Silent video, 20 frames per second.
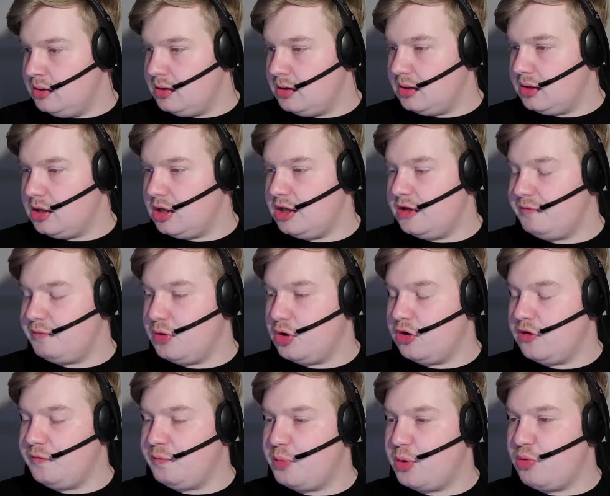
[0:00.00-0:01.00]
Now they've brought
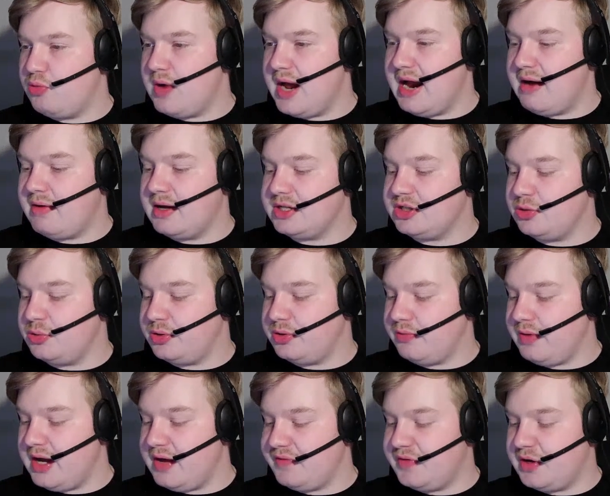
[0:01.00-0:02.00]
off Pereira, so
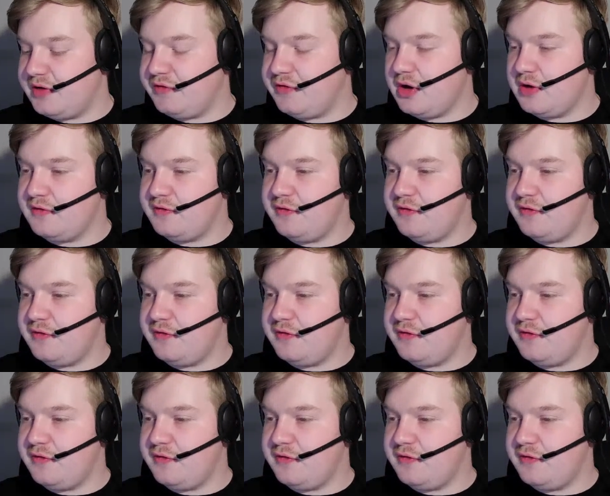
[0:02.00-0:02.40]
3 of their front